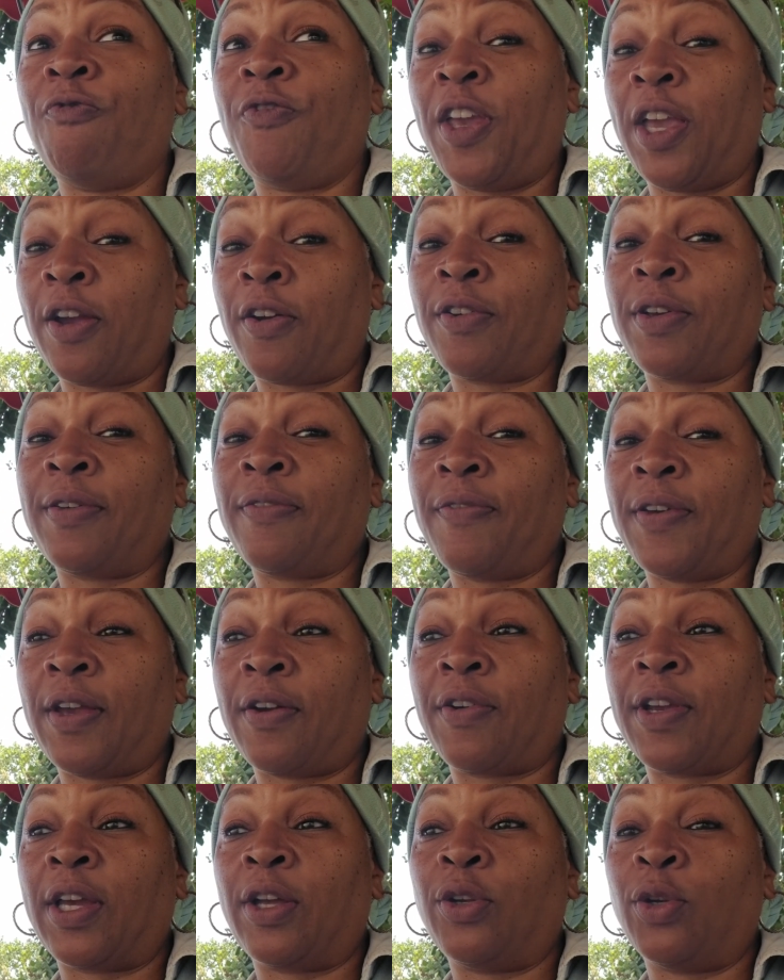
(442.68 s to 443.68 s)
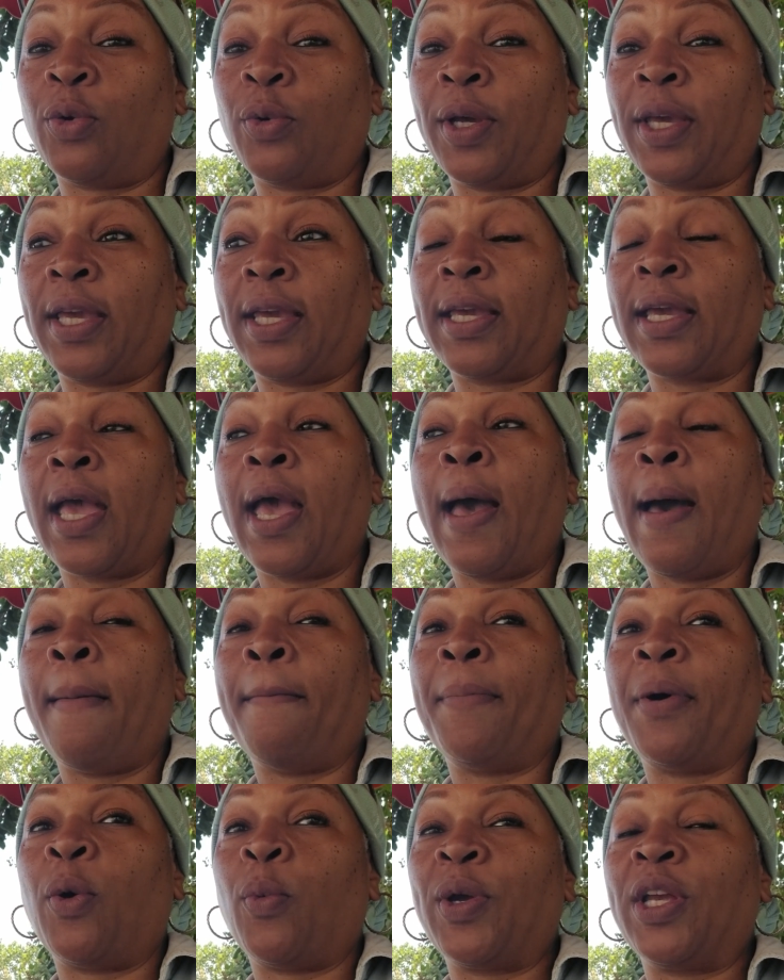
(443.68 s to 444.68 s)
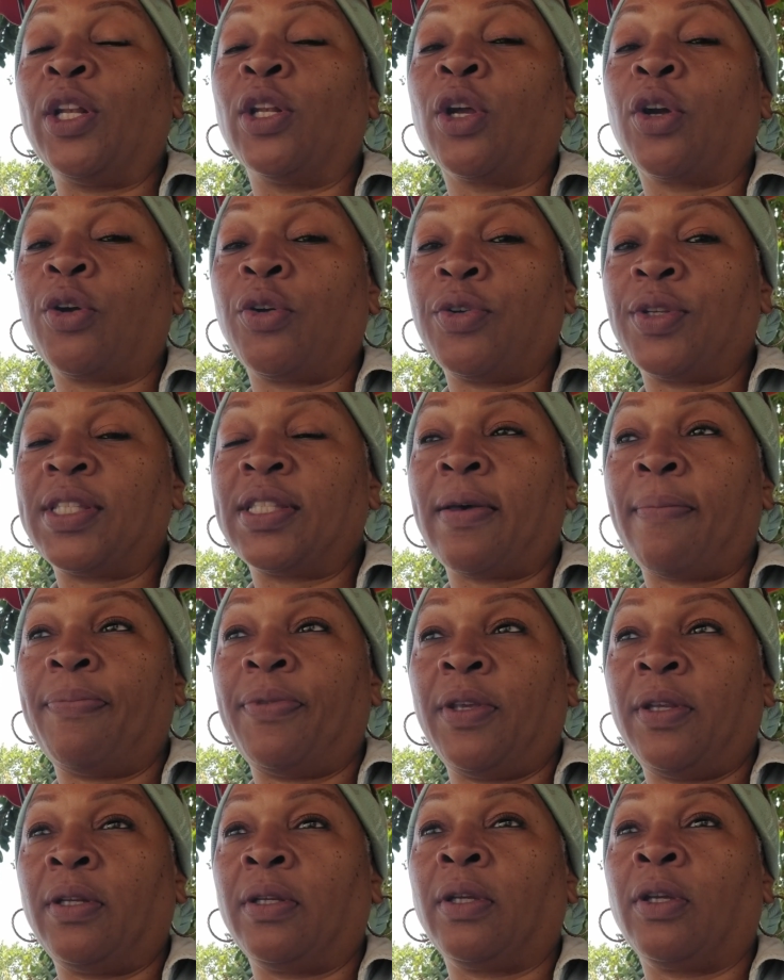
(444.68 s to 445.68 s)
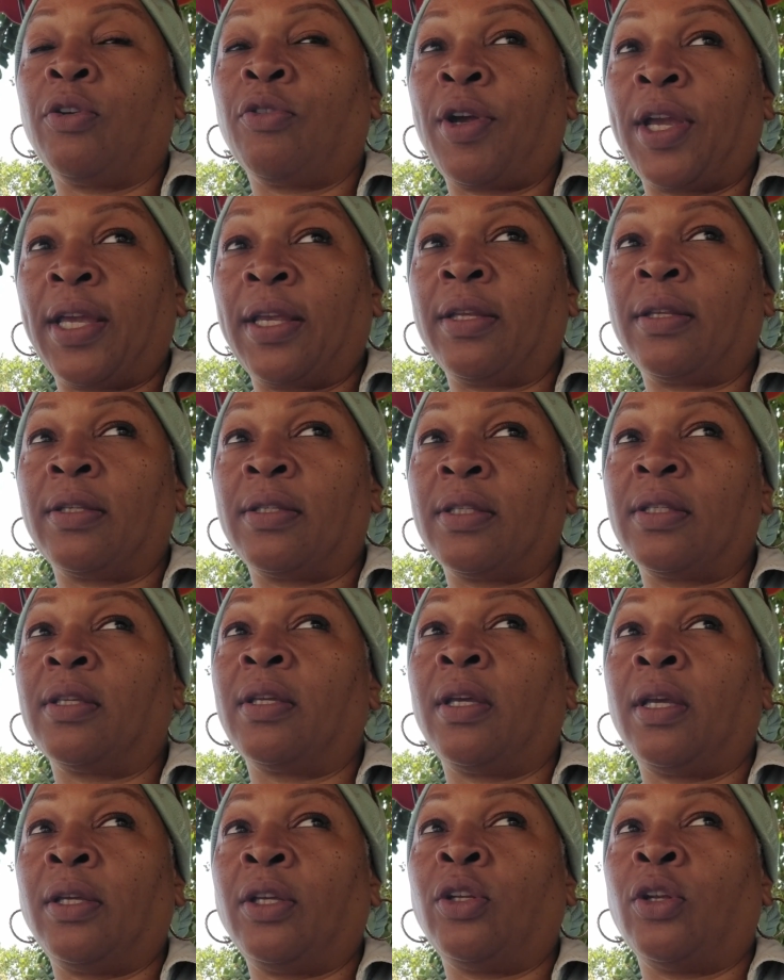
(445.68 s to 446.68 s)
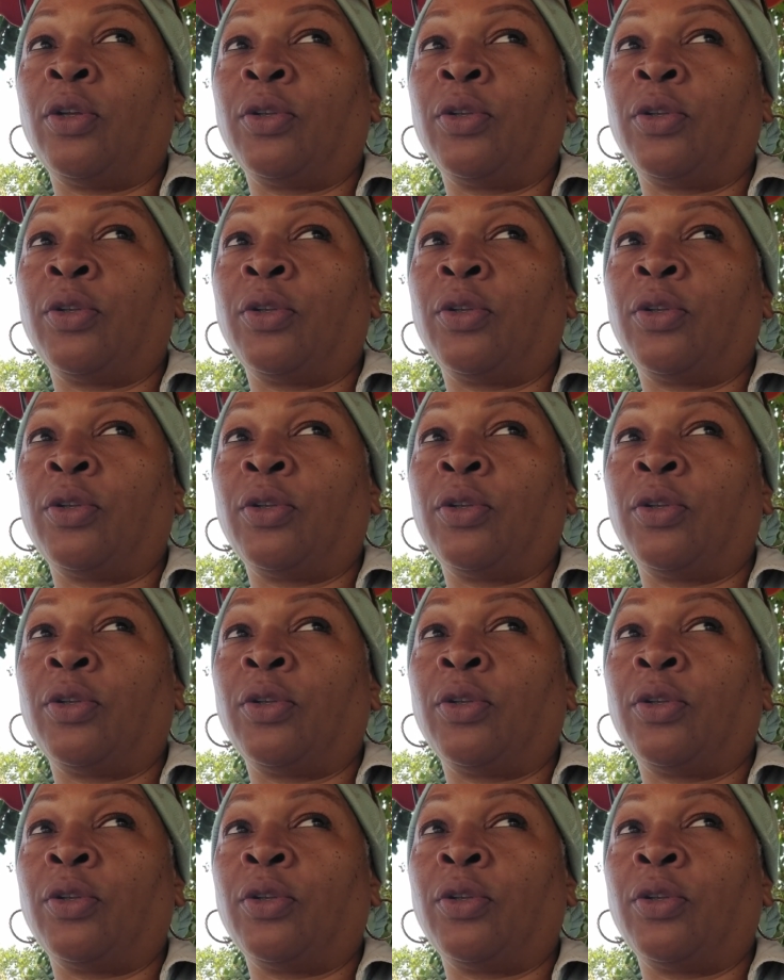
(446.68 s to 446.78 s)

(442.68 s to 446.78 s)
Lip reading: very, very annoying, but we learned something great. And,